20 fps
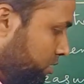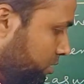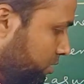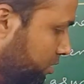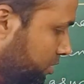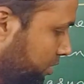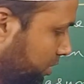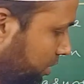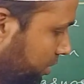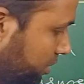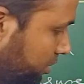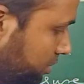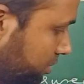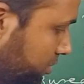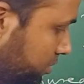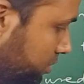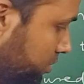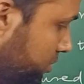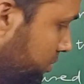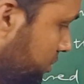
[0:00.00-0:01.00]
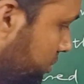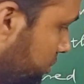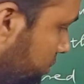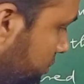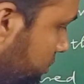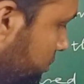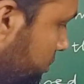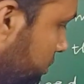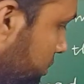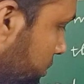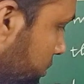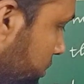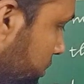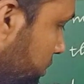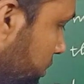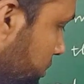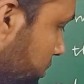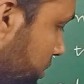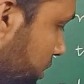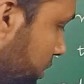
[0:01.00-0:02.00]
Clear? So, this
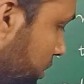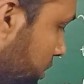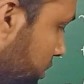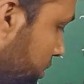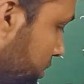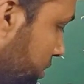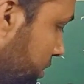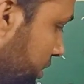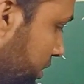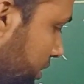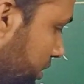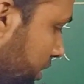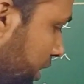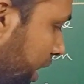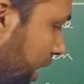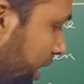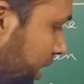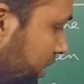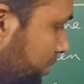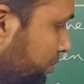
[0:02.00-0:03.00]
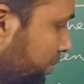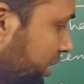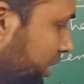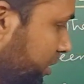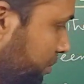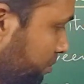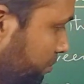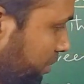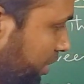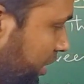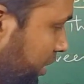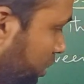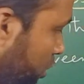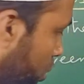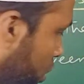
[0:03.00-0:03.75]
is the arithmetic mean